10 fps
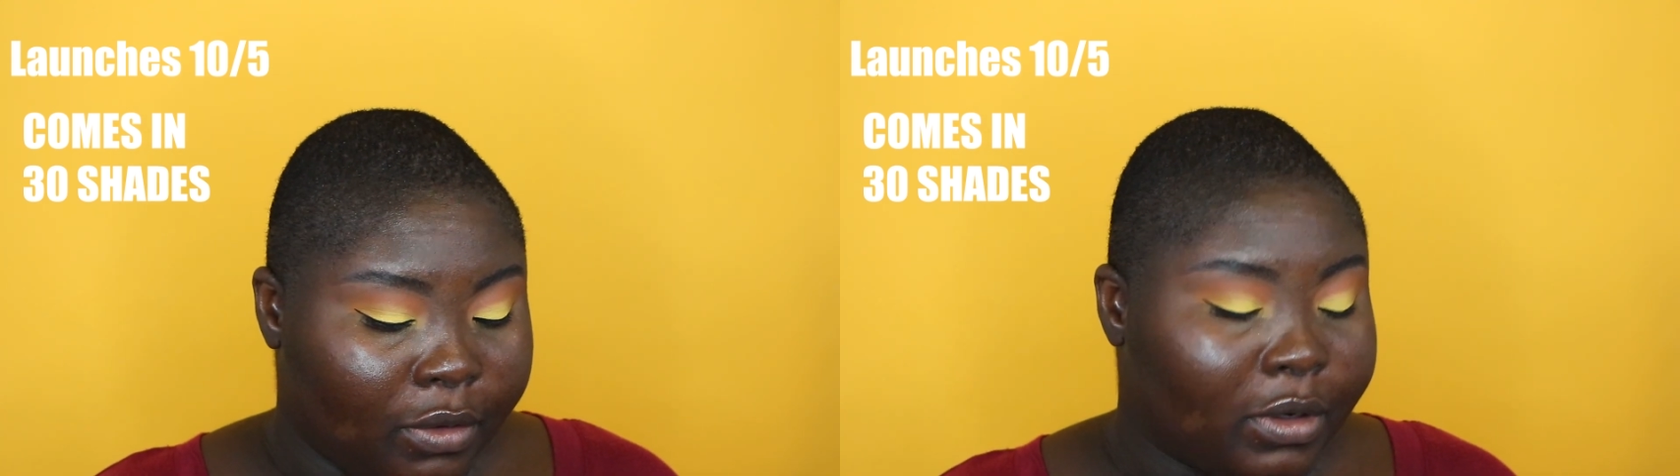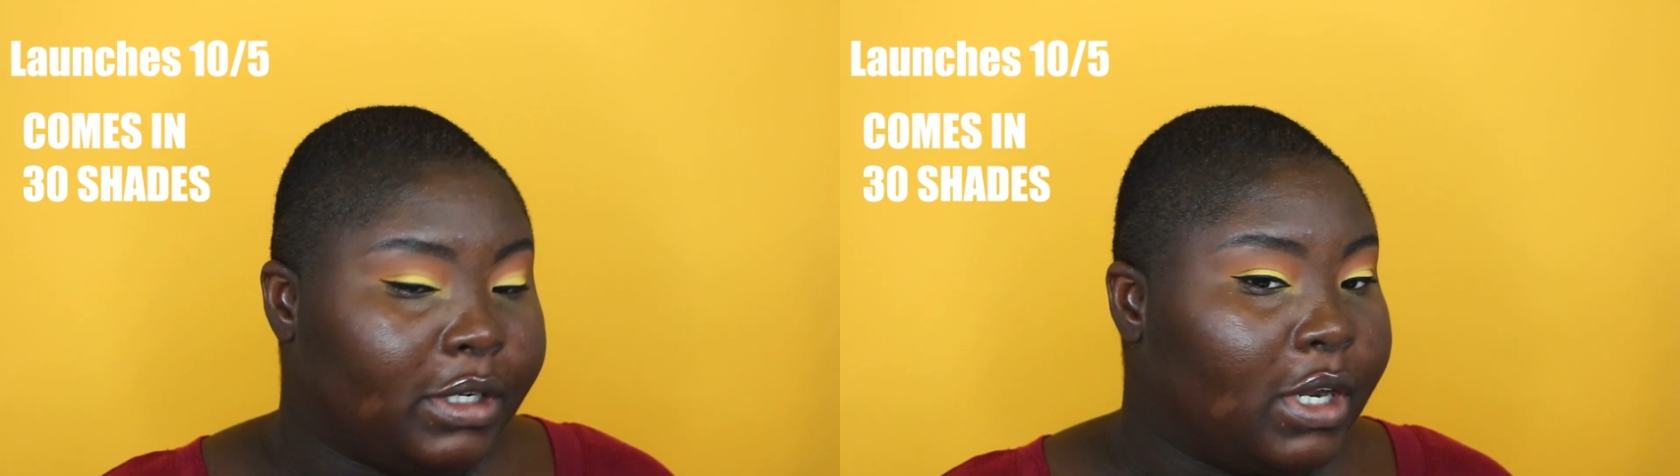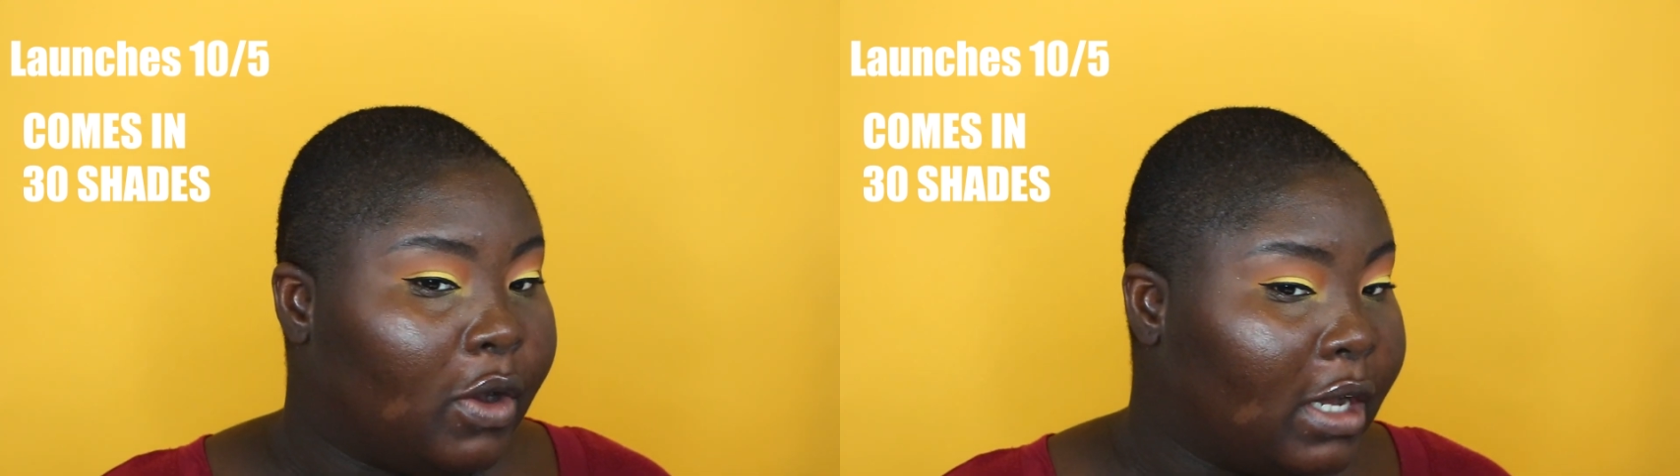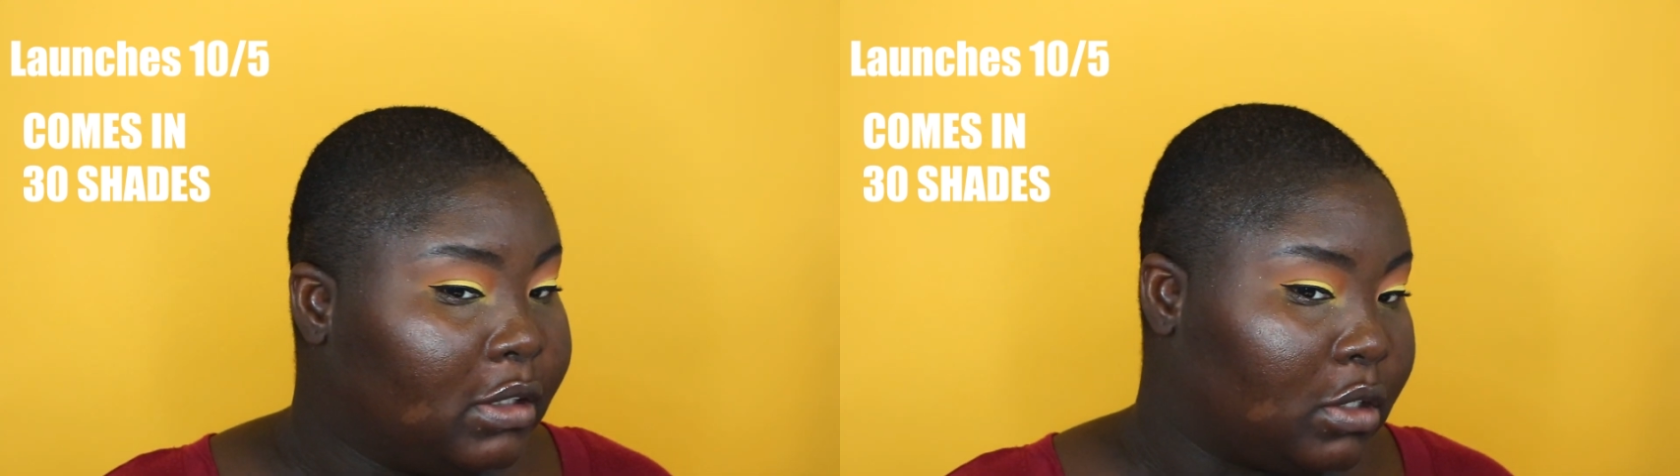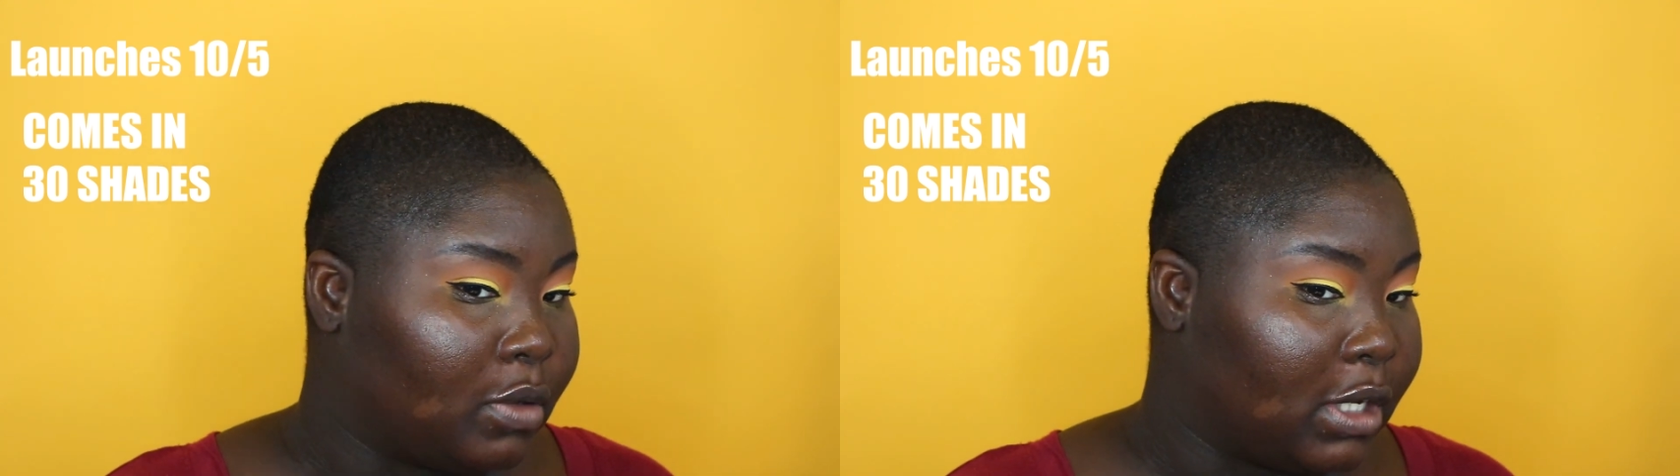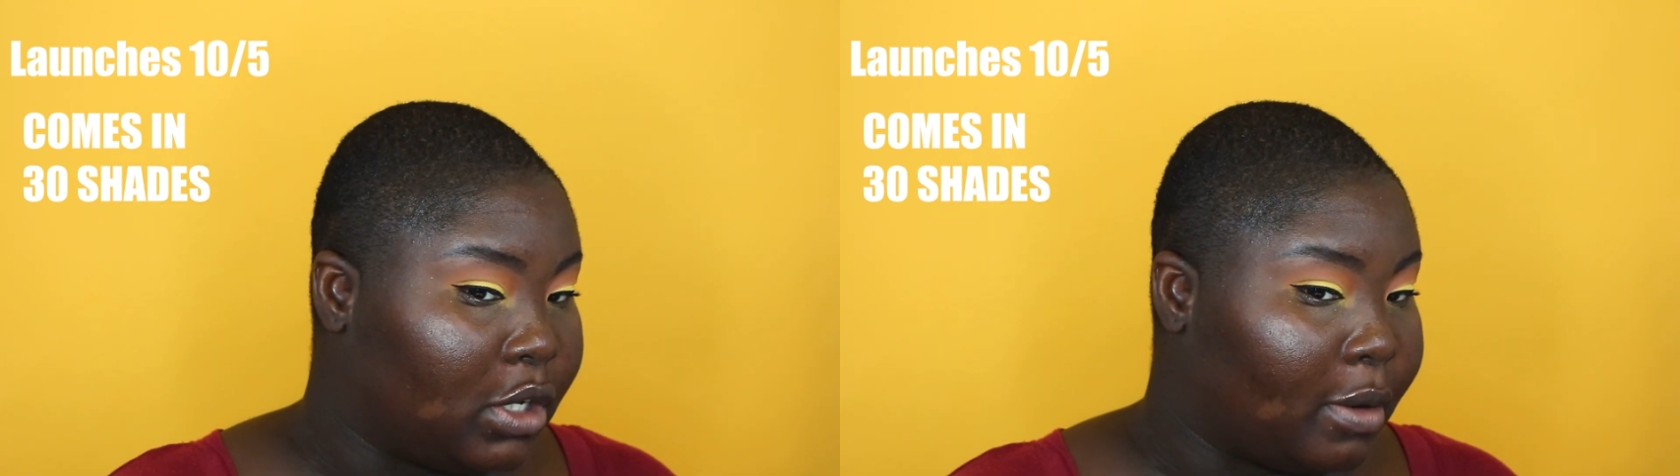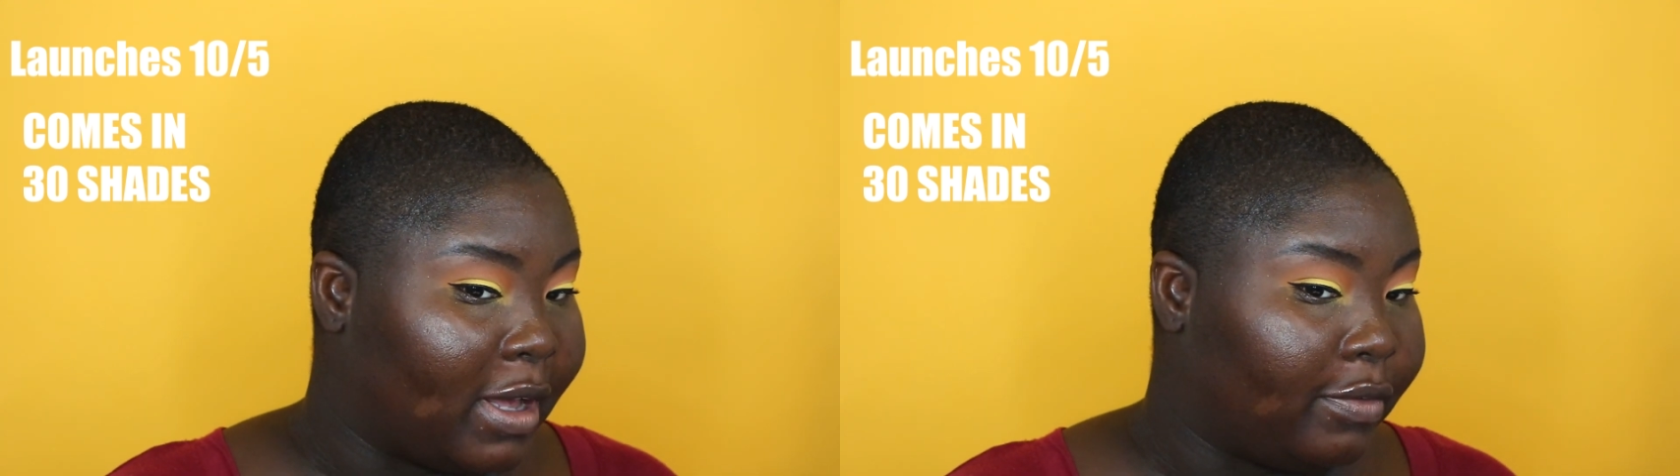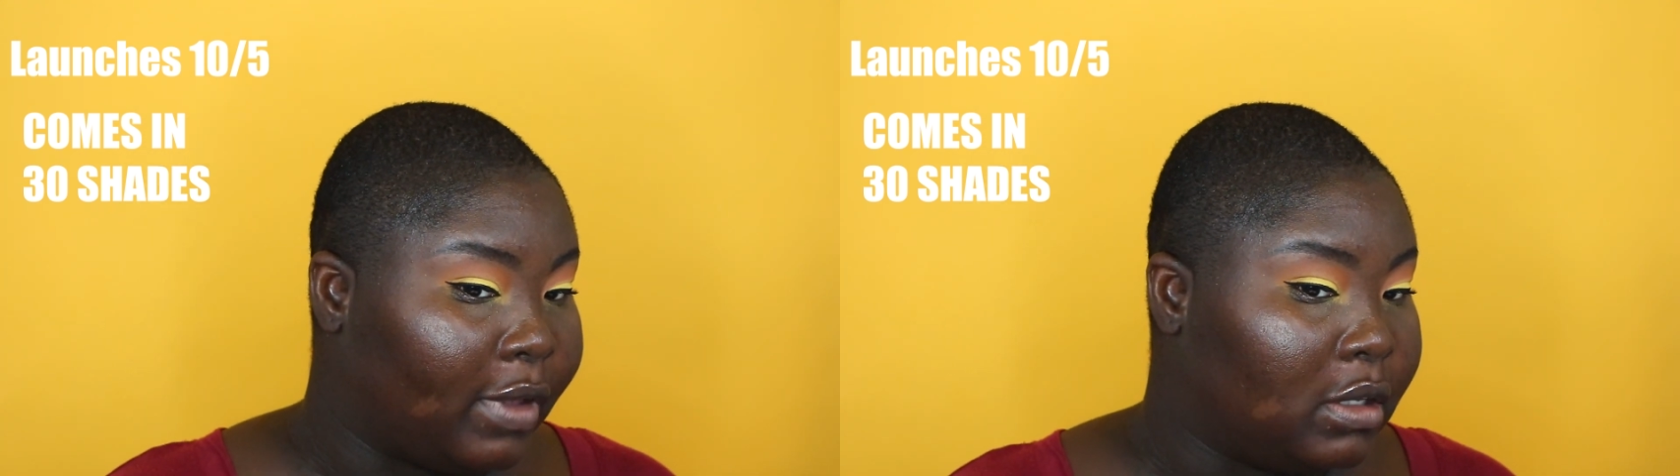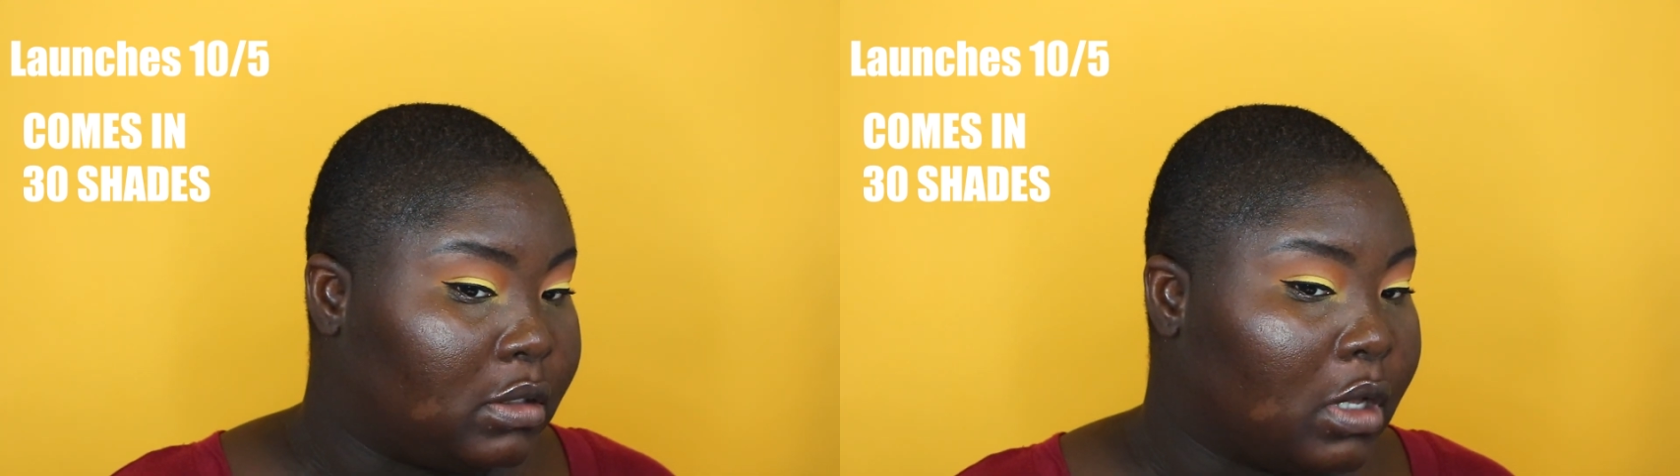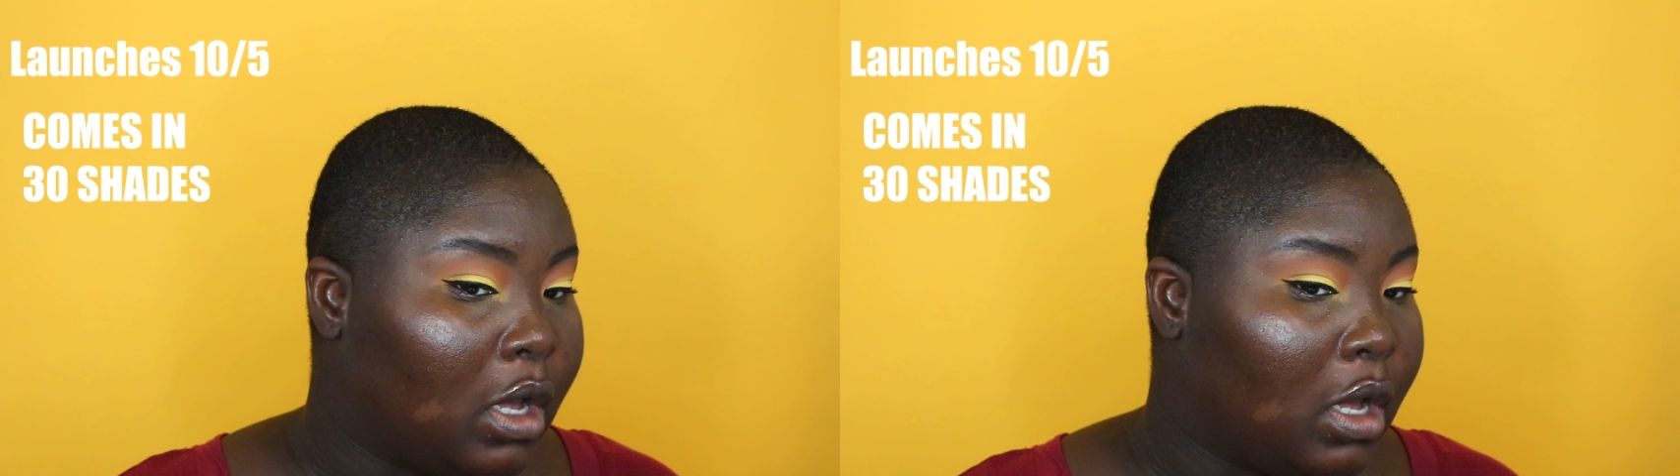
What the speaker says: Or no, I'll just swatch it on my face.